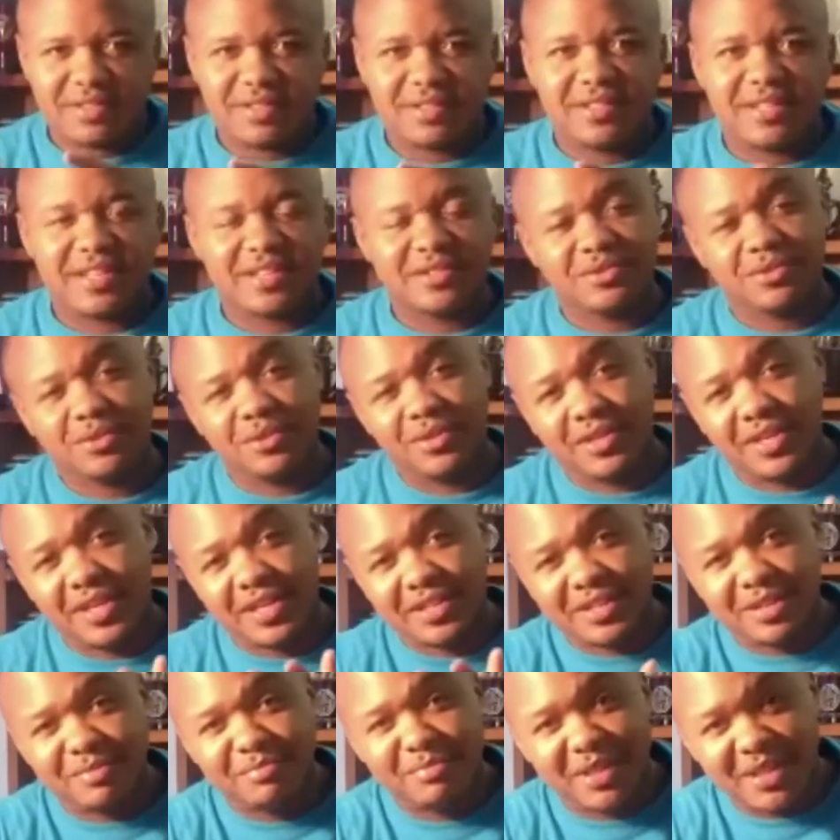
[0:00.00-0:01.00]
That's what,
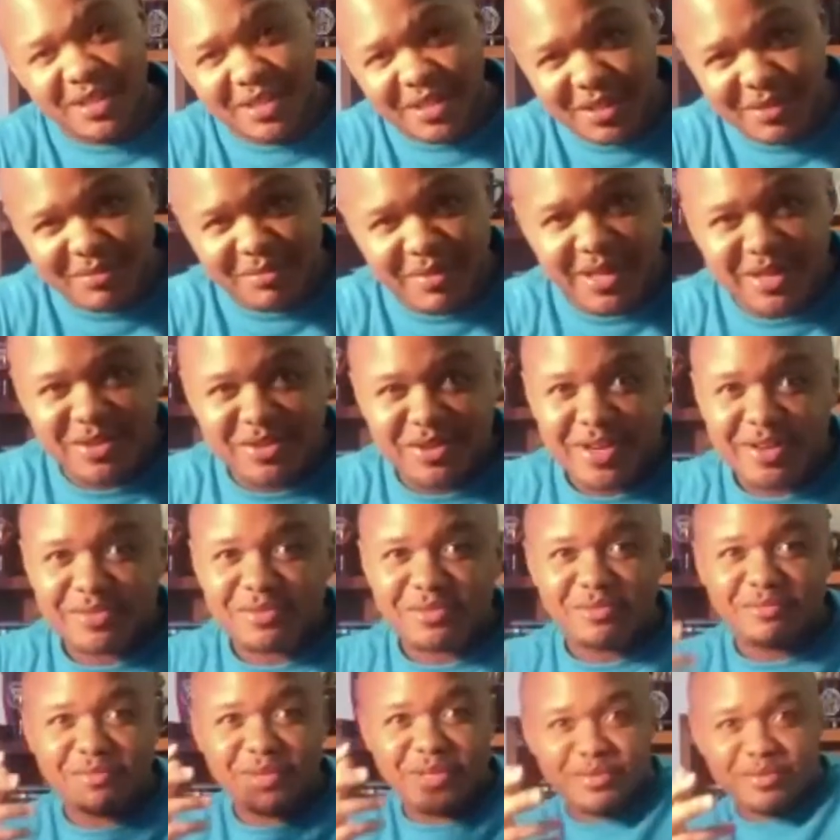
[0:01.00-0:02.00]
as a businessman, you have
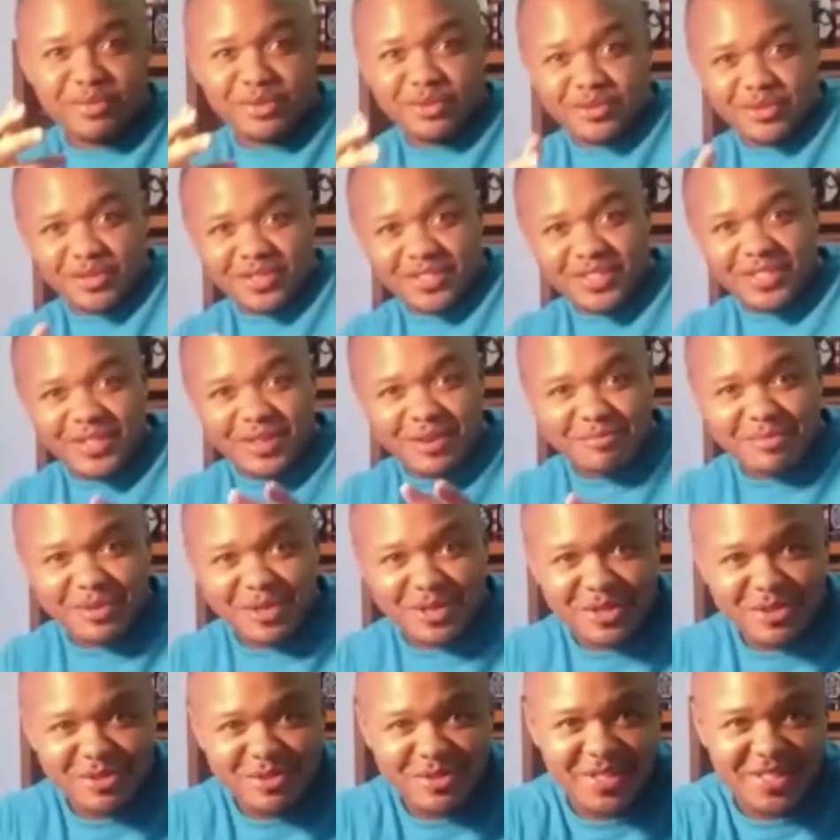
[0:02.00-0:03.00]
to be able to see
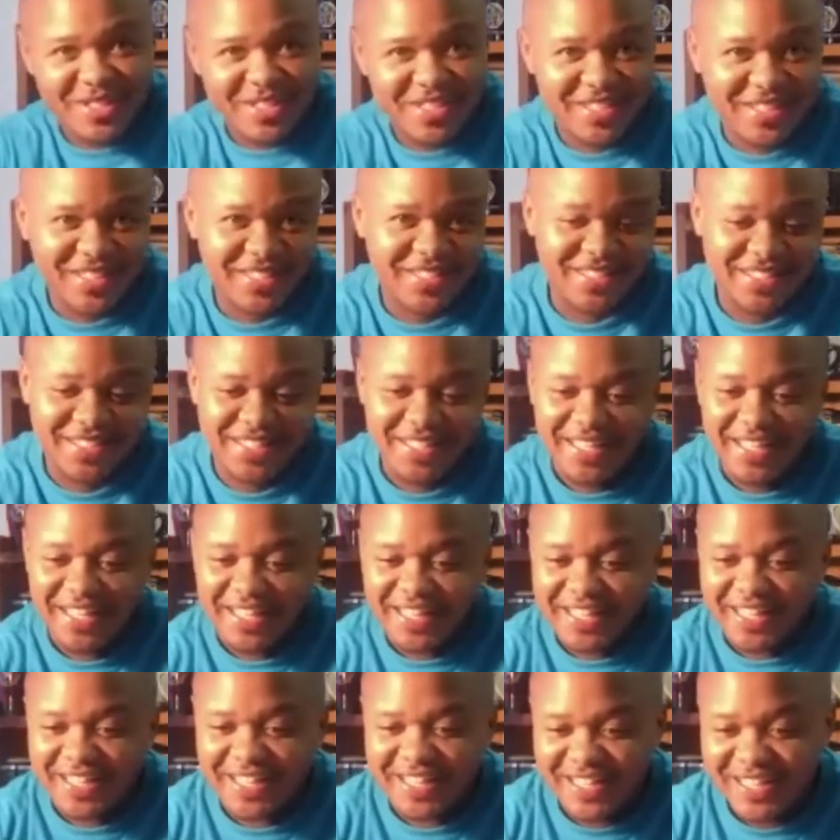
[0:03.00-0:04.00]
opportunities.
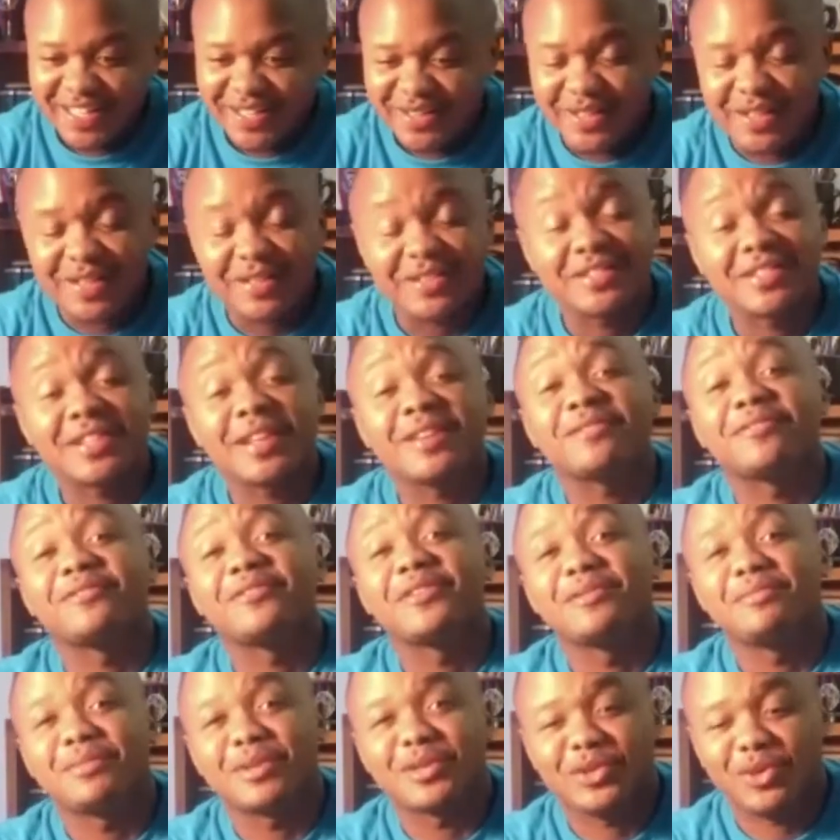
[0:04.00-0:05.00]
Yeah, and there's that
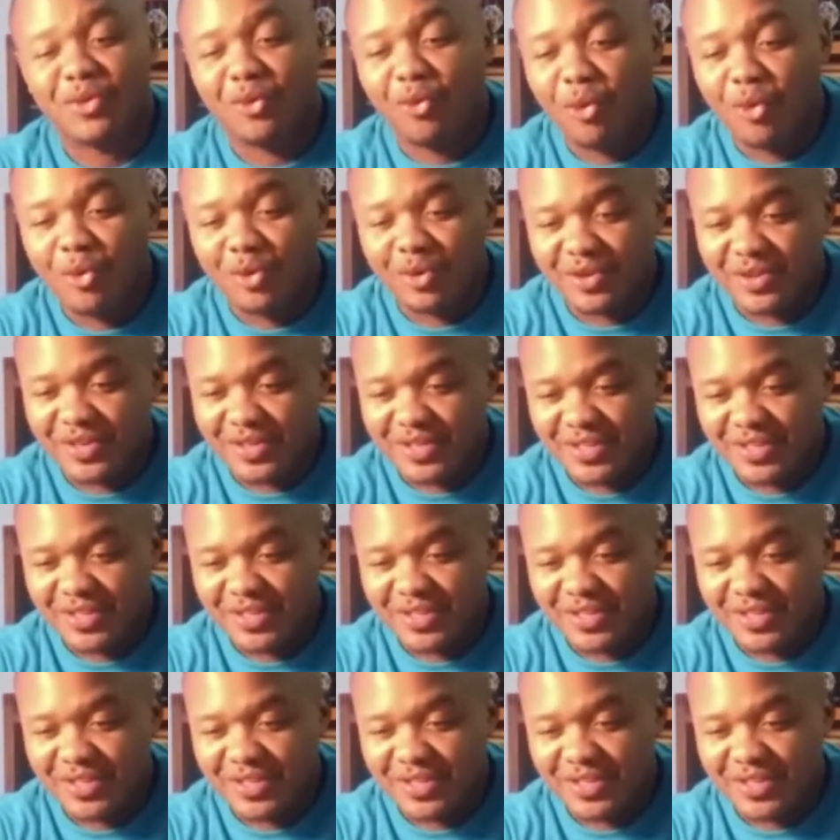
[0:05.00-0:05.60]
famous quote